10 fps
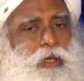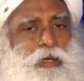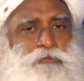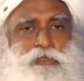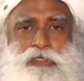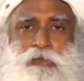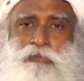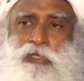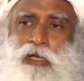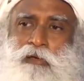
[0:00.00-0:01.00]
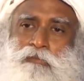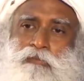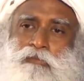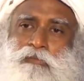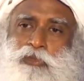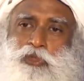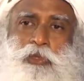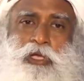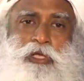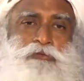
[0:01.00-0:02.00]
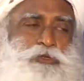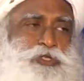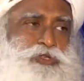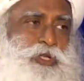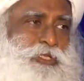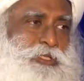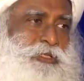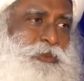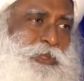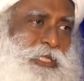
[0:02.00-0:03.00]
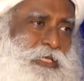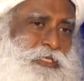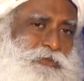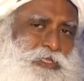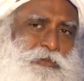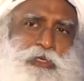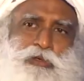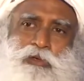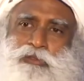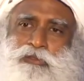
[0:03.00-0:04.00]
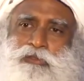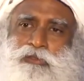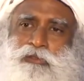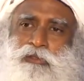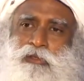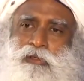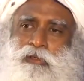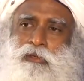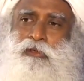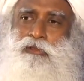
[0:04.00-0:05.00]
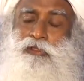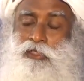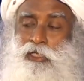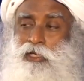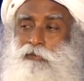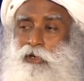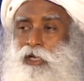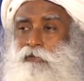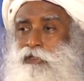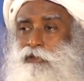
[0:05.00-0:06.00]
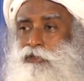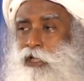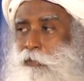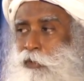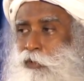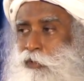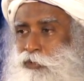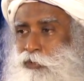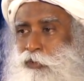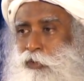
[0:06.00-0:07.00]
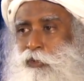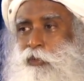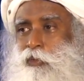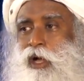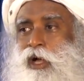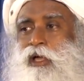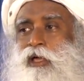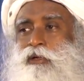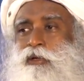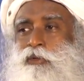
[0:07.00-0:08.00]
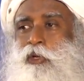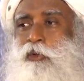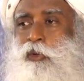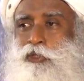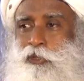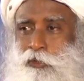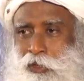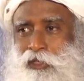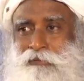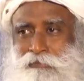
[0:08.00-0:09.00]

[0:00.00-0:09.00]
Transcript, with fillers: after some time you will get frustrated with activity, because suddenly one day when you stop and look, you don't know why you're doing what you're doing.